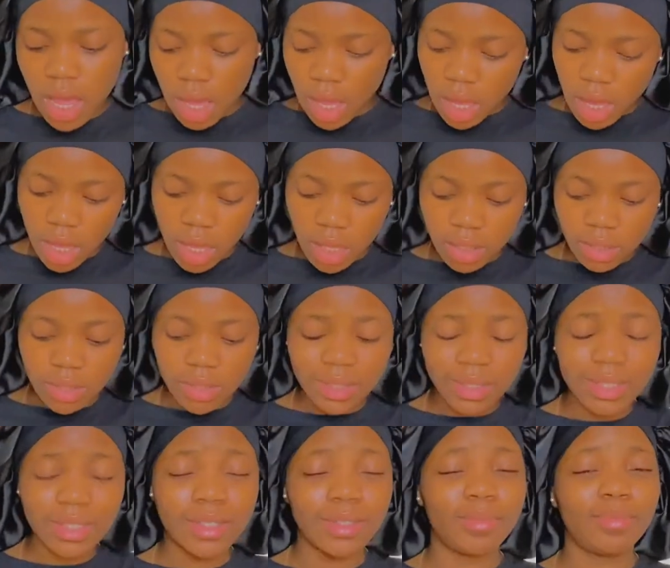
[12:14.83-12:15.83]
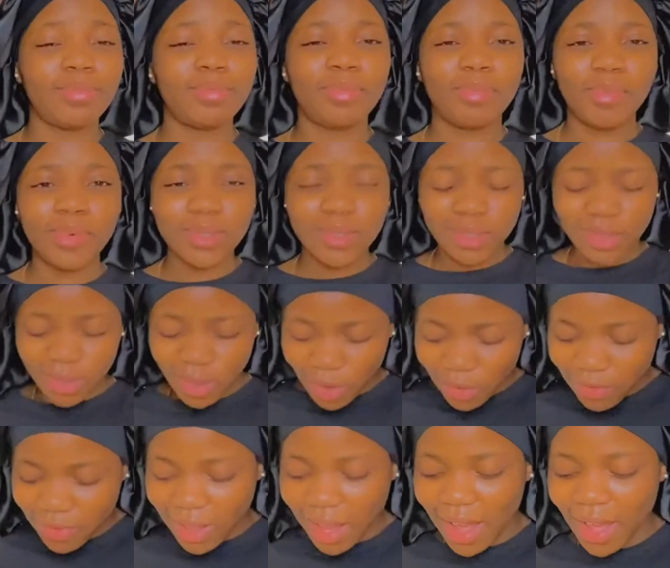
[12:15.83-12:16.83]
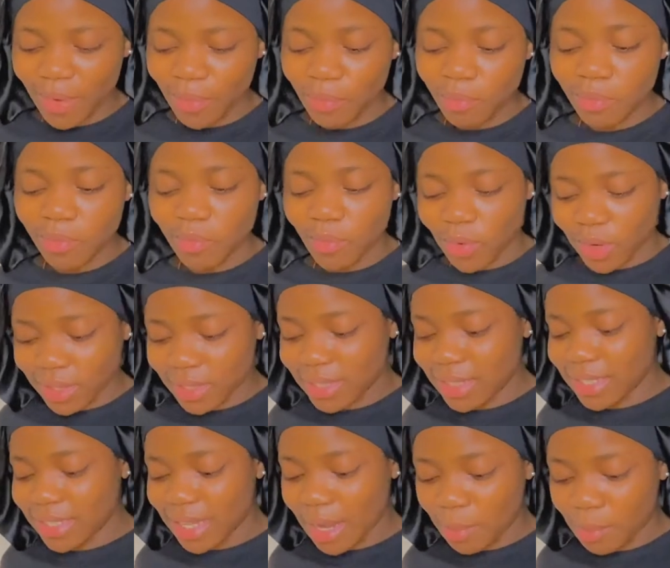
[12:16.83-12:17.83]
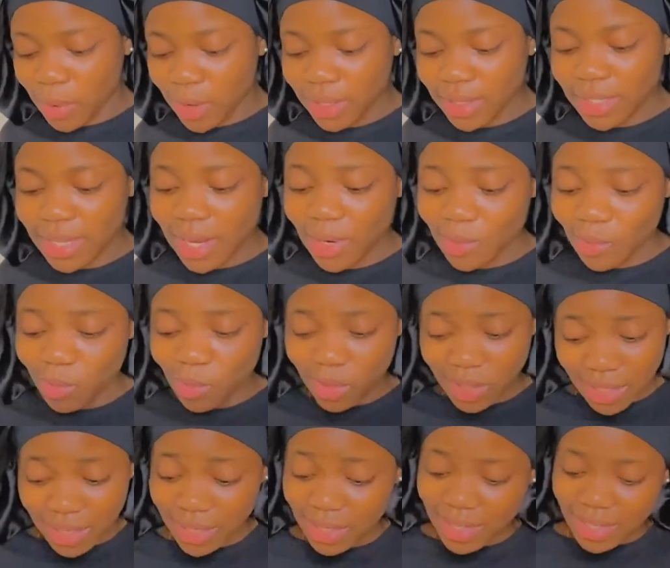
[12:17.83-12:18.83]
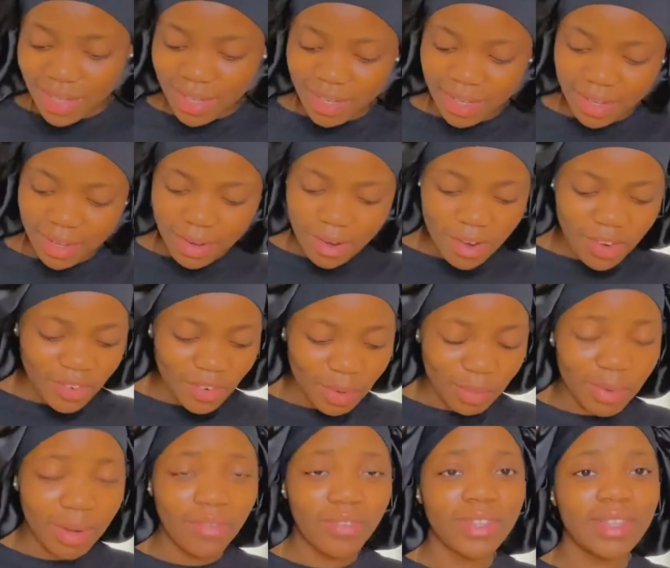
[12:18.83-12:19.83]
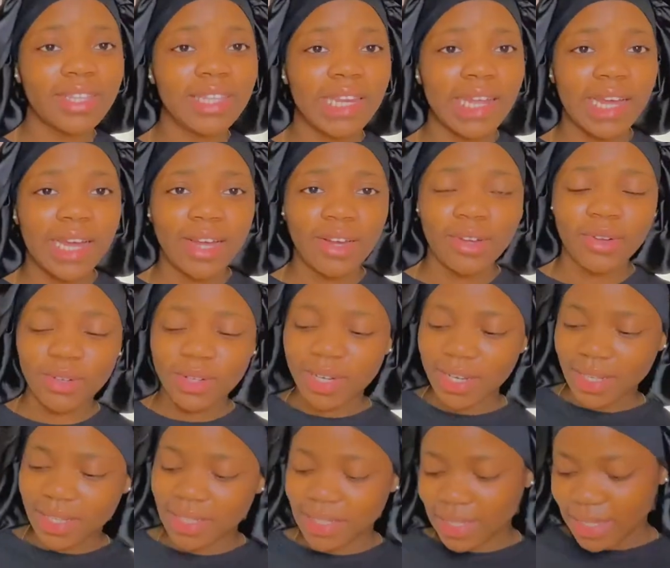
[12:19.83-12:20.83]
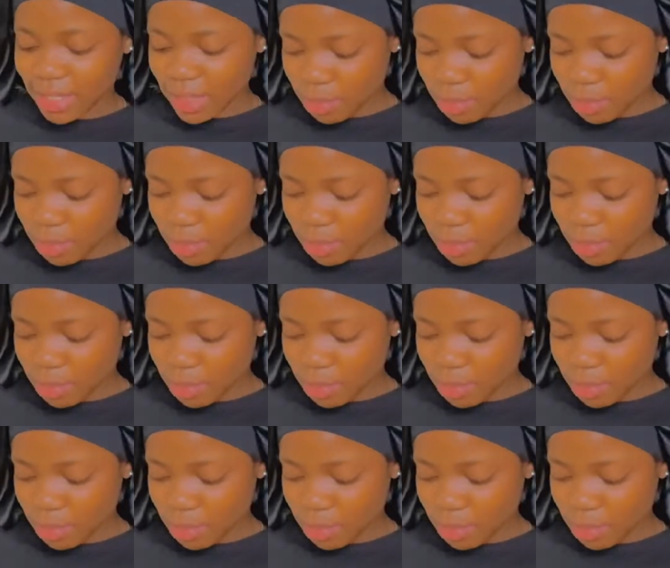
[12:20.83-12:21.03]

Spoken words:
And the stuff that I was disappointed with from everything that I ordered is this